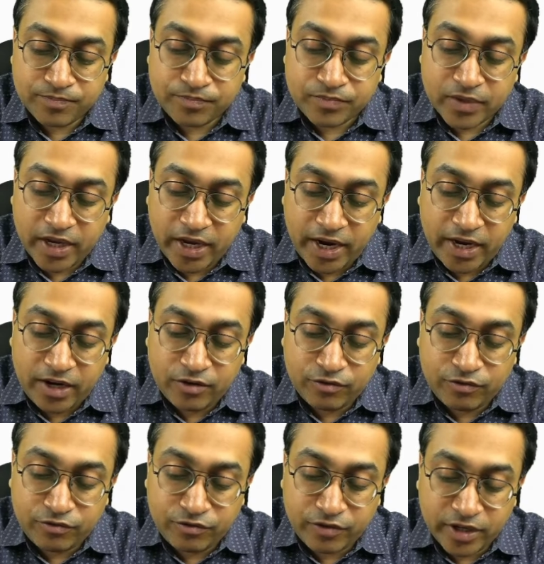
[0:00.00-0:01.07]
and
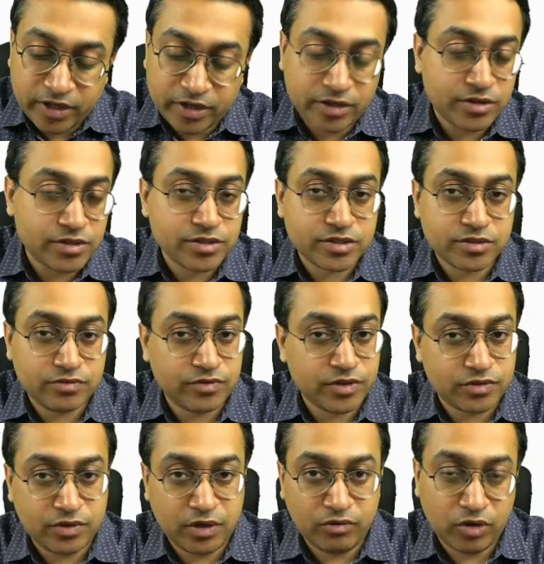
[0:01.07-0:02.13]
fingers, which we
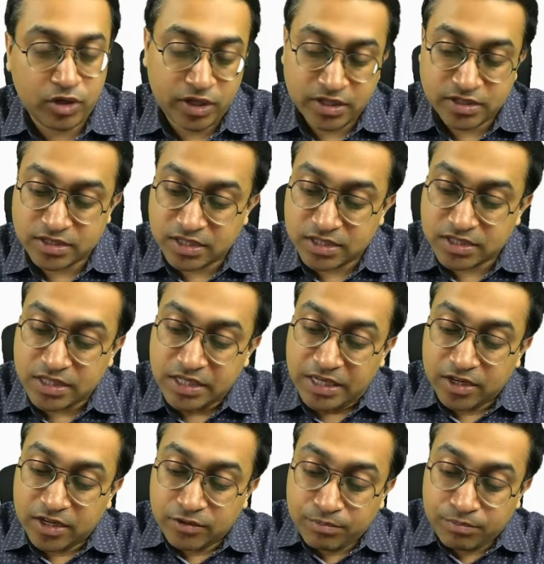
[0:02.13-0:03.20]
have already discussed,
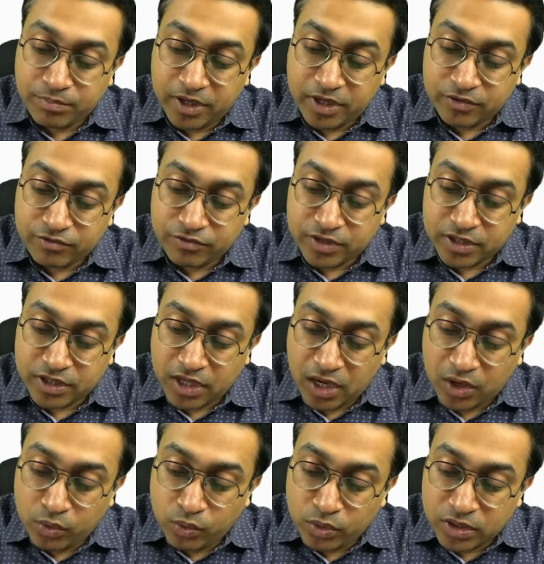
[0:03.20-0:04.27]
but
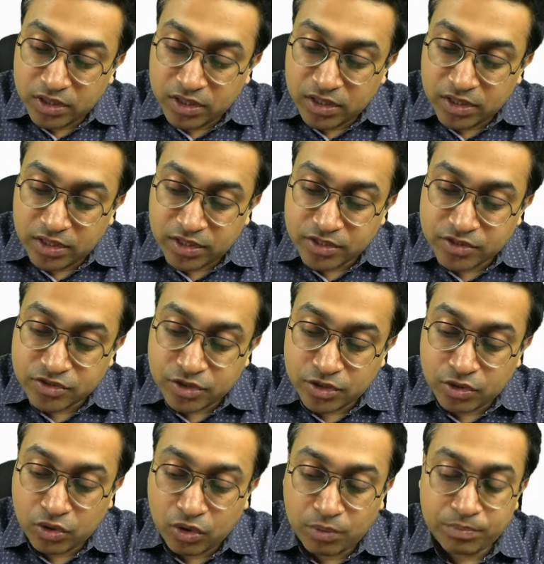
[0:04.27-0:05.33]
without the wrist
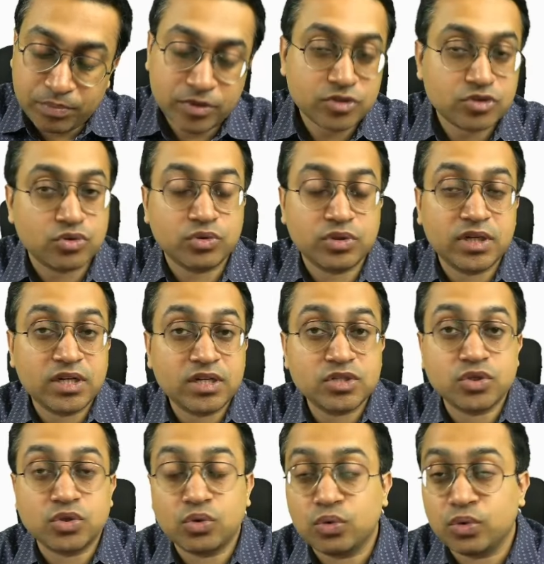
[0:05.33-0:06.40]
drop. So there is
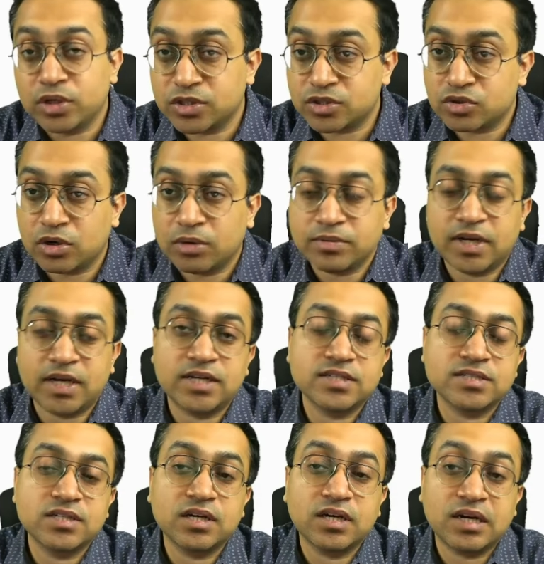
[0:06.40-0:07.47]
no wrist drop. That is the
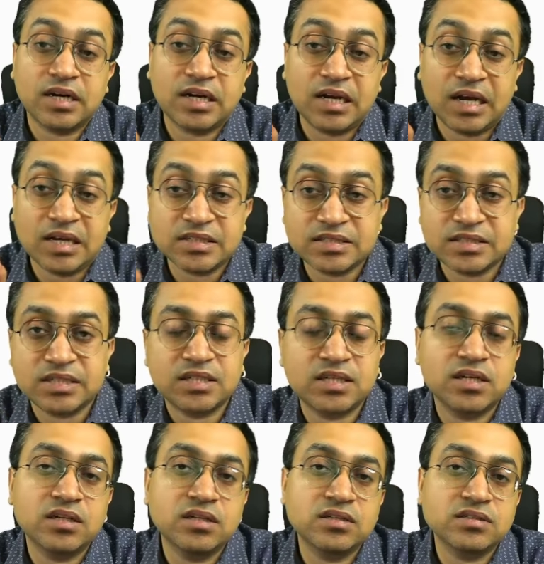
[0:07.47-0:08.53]

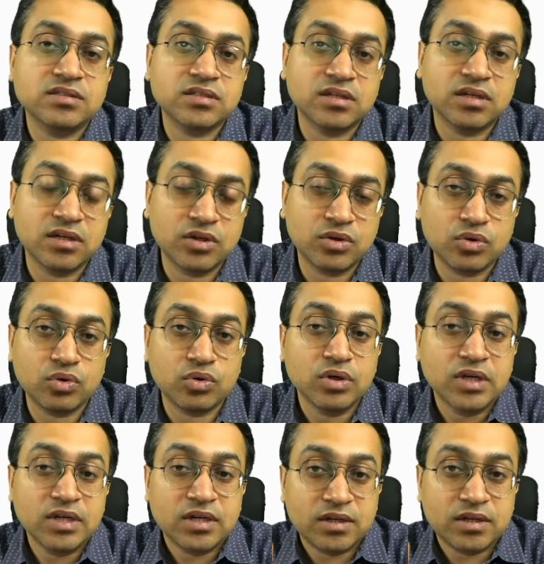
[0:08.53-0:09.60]
classical
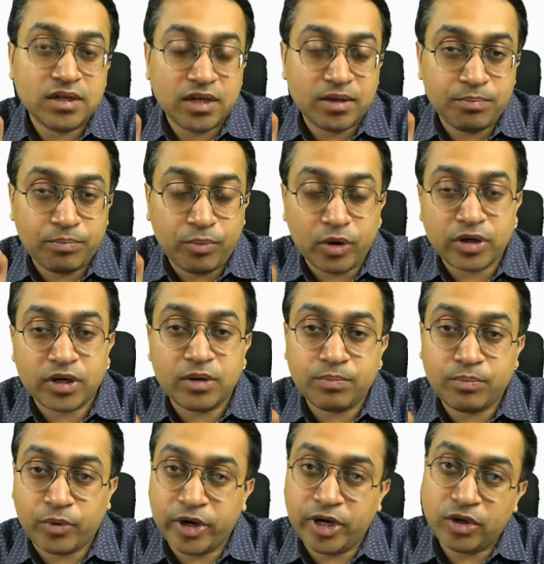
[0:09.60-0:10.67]
important
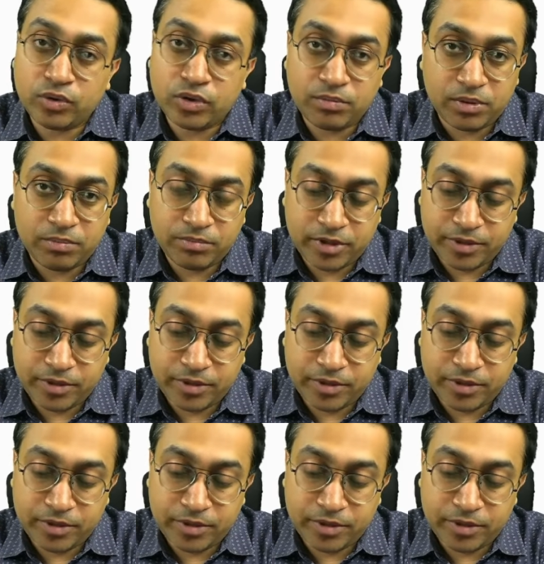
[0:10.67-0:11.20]
point to remember.